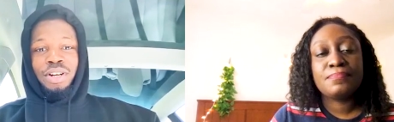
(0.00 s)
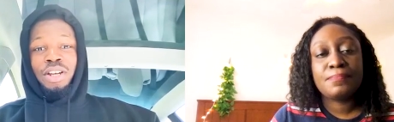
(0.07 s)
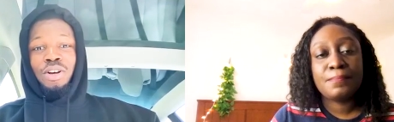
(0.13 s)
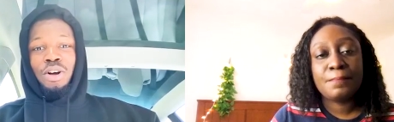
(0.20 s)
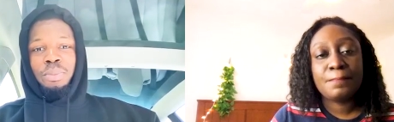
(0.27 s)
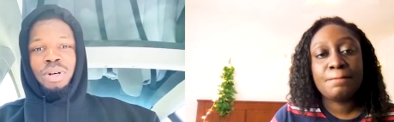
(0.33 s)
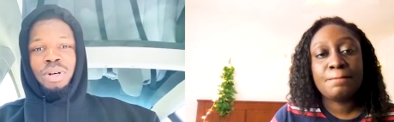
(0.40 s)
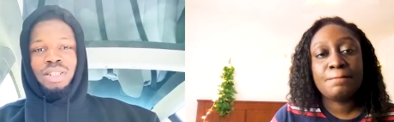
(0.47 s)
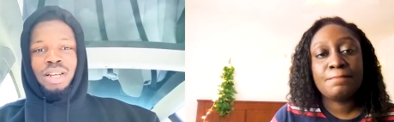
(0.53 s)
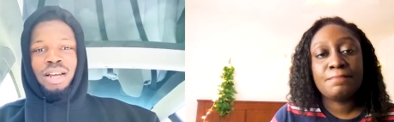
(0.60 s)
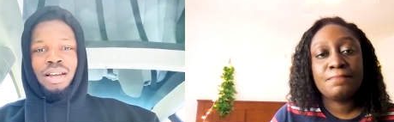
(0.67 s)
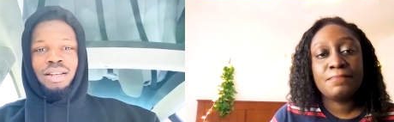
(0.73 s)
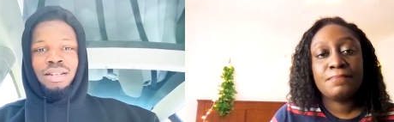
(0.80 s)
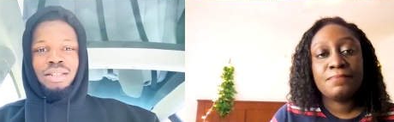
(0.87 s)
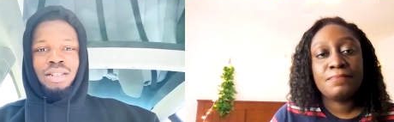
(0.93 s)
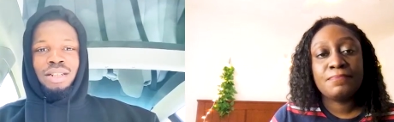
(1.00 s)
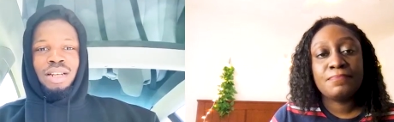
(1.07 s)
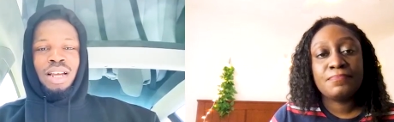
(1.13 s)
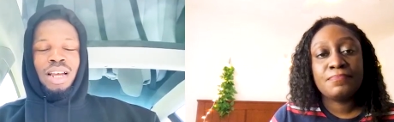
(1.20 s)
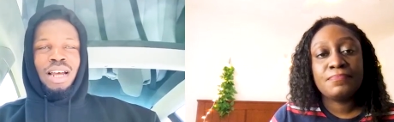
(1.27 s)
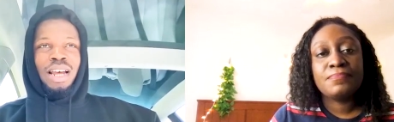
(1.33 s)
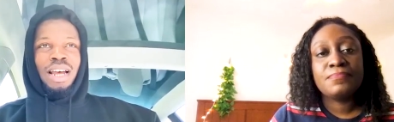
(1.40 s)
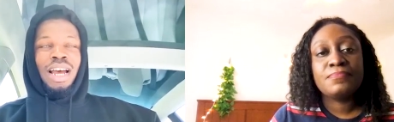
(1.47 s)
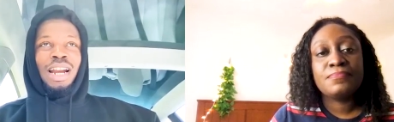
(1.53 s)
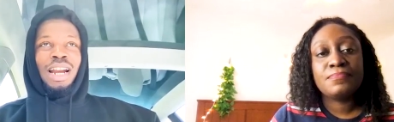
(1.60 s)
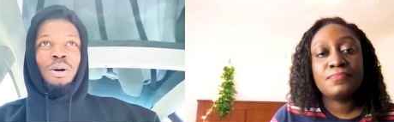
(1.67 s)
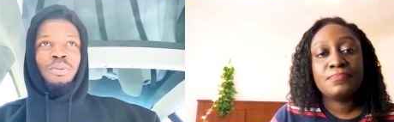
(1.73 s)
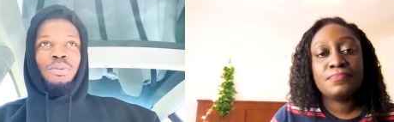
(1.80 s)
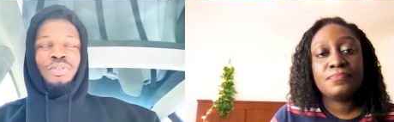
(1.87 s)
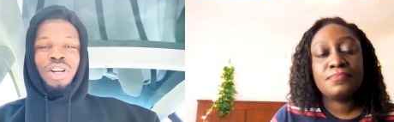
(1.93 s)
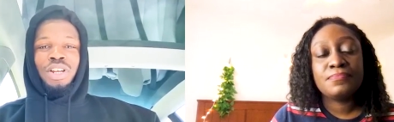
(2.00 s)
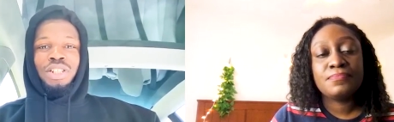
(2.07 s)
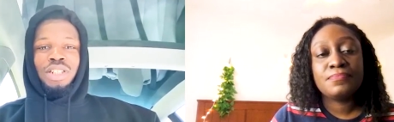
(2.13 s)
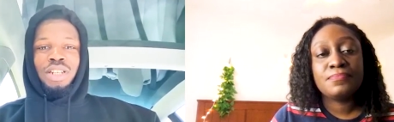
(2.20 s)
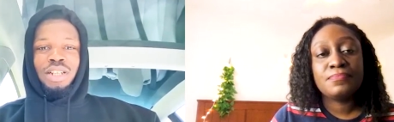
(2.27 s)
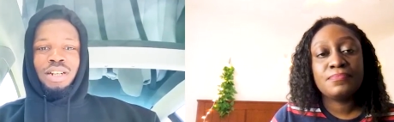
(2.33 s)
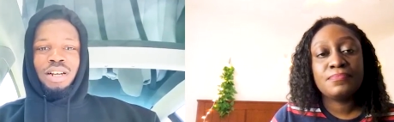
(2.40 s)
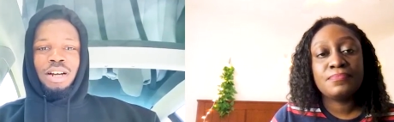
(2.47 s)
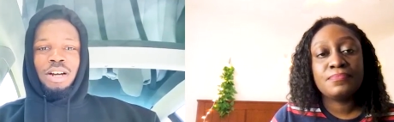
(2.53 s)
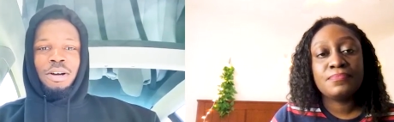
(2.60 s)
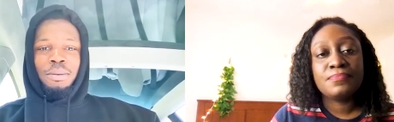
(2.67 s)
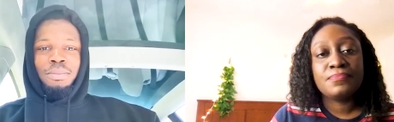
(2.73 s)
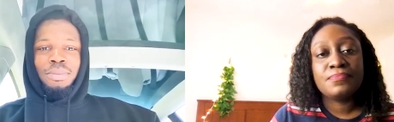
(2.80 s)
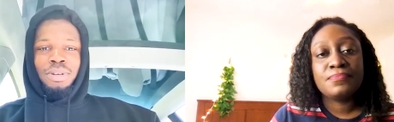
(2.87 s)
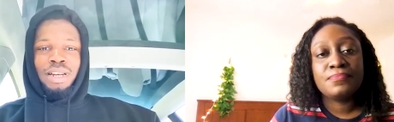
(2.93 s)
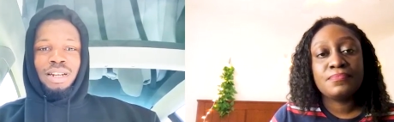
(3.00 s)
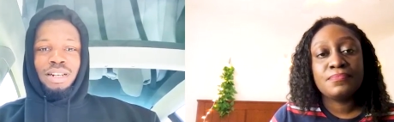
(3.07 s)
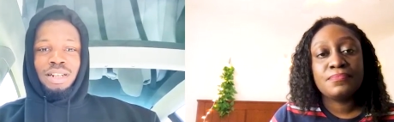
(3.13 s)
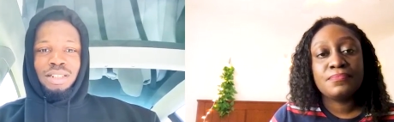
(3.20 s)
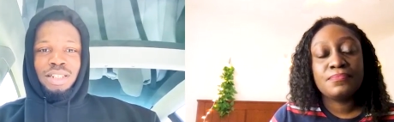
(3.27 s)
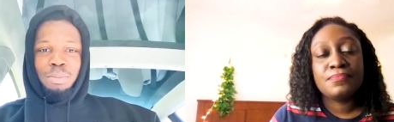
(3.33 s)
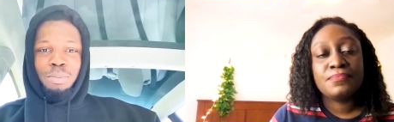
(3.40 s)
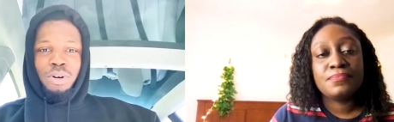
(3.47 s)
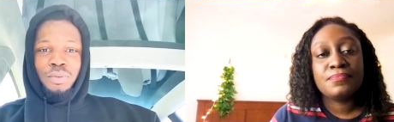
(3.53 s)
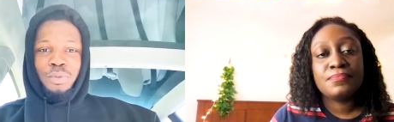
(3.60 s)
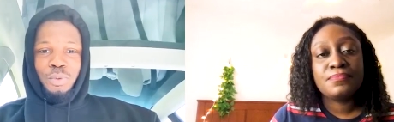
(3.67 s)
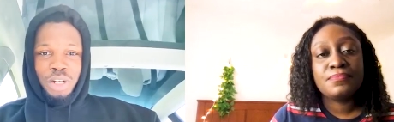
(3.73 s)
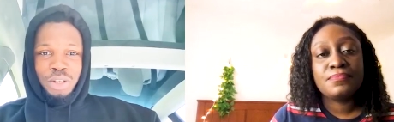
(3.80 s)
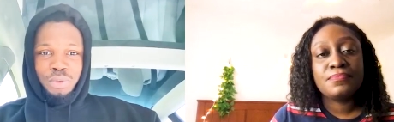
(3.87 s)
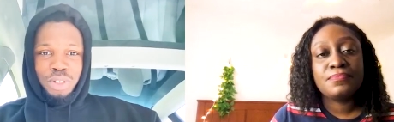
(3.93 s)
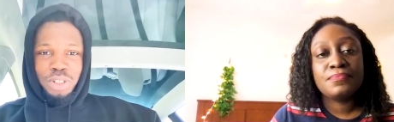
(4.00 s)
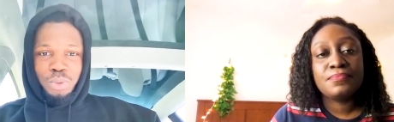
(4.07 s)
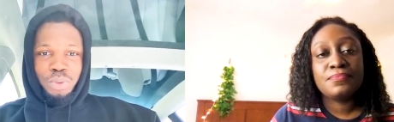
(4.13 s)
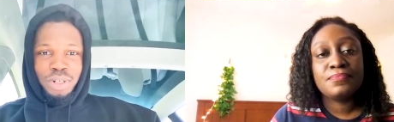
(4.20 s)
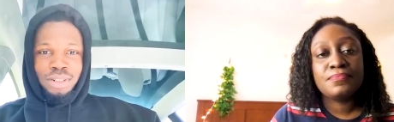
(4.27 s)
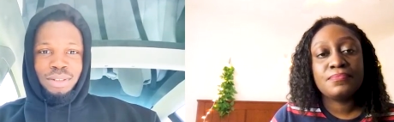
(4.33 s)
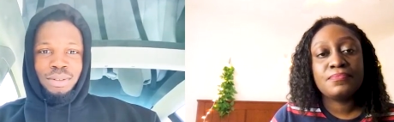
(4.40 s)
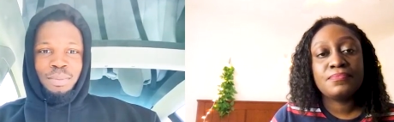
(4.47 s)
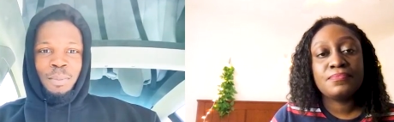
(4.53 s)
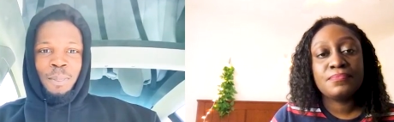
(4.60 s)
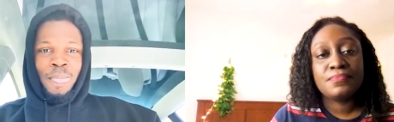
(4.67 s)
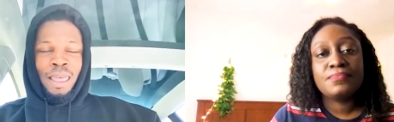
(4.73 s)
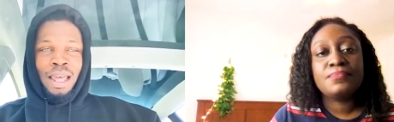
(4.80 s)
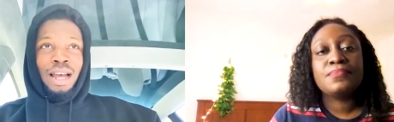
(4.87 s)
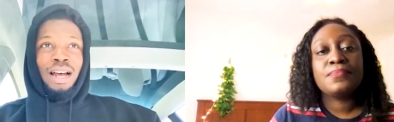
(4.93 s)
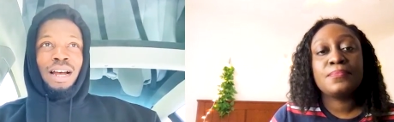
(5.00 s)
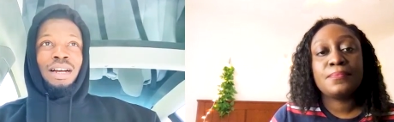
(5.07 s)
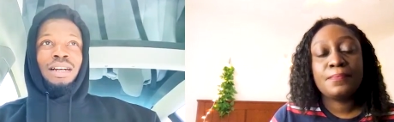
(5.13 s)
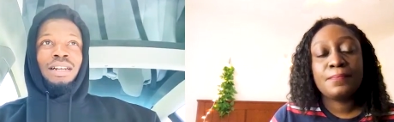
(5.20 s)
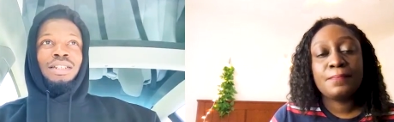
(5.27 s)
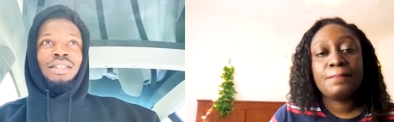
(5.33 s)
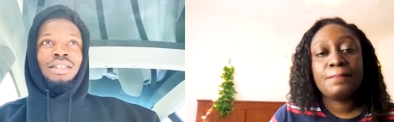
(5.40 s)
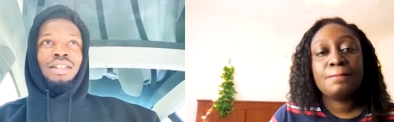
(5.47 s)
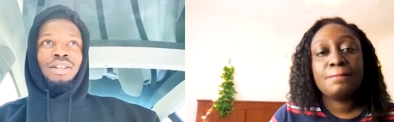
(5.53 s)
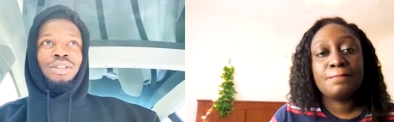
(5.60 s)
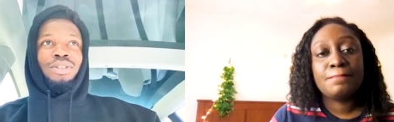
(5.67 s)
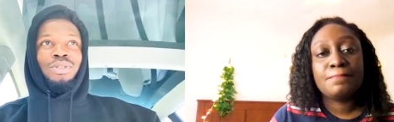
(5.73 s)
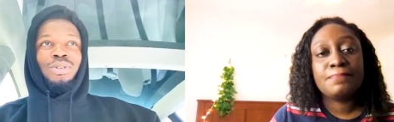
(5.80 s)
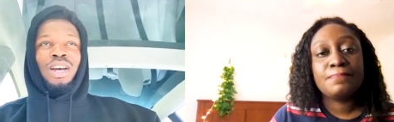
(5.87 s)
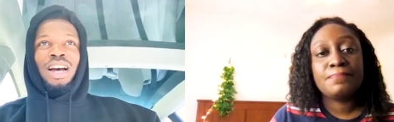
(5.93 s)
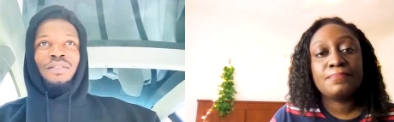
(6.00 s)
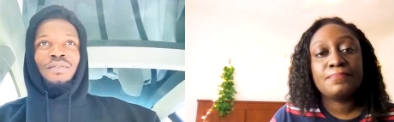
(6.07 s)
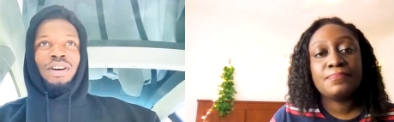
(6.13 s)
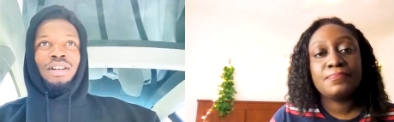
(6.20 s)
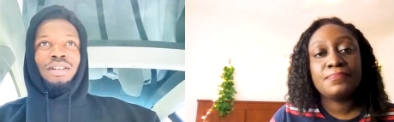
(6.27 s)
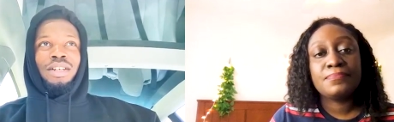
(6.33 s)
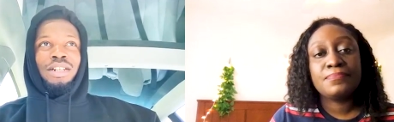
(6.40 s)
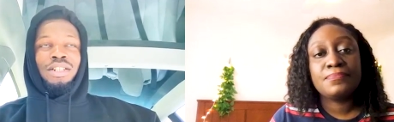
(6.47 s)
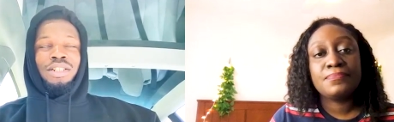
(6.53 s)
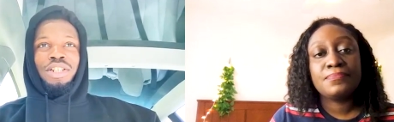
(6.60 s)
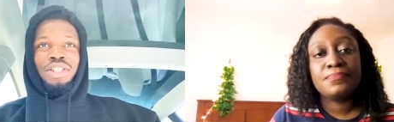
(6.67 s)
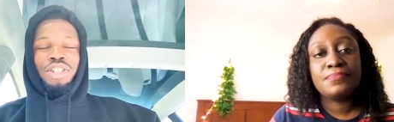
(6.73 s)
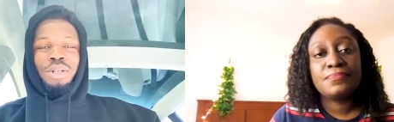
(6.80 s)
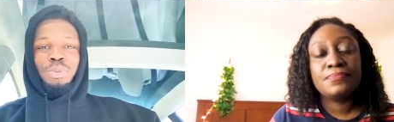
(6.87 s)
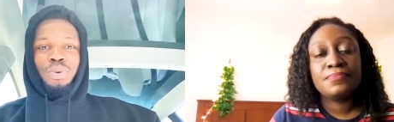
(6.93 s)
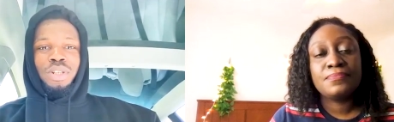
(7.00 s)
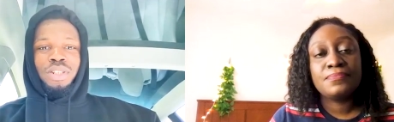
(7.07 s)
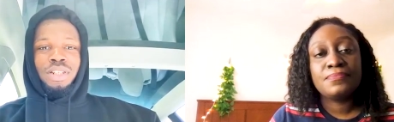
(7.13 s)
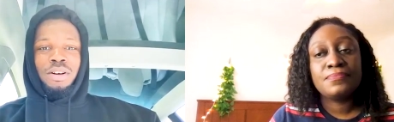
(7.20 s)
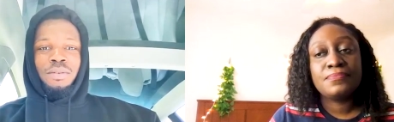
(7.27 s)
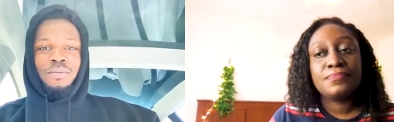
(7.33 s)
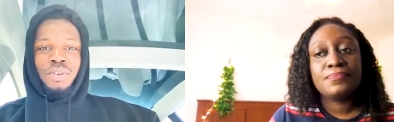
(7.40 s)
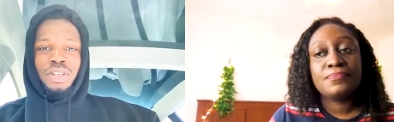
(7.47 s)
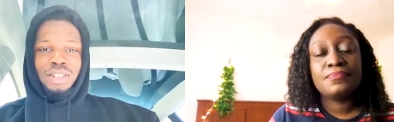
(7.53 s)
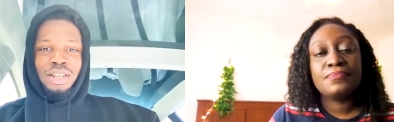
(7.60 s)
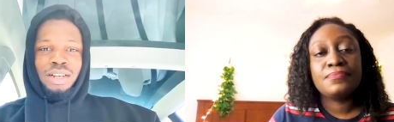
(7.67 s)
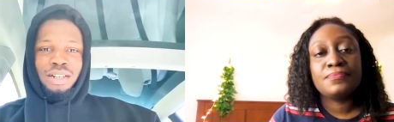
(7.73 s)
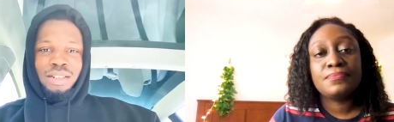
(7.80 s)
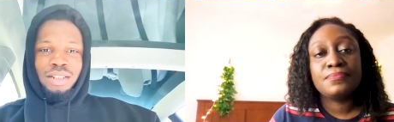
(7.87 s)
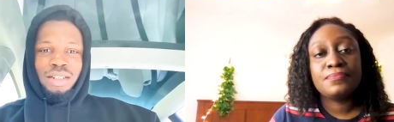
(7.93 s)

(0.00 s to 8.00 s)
Speaker 1: studying computer science, and I'll be finishing um, in December of 2021. And also, I have an, an internship with um, Visa